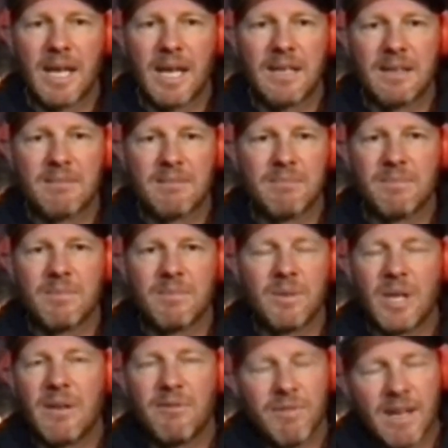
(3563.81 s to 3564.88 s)
And
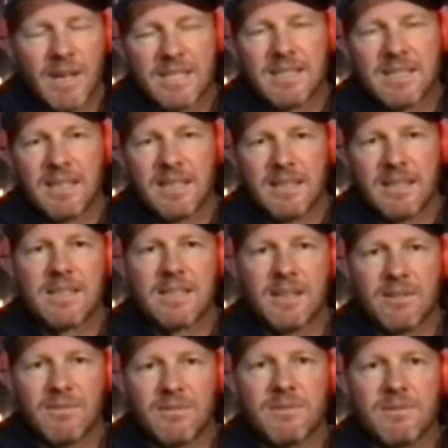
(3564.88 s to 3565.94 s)
investing in
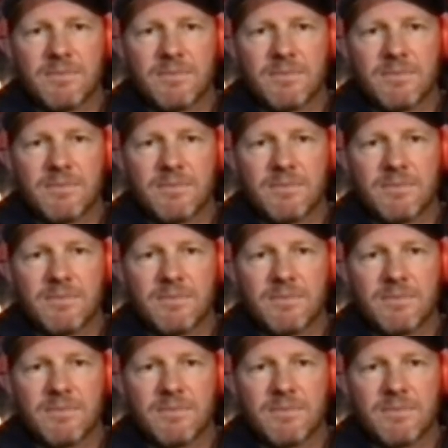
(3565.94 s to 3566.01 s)
yourself.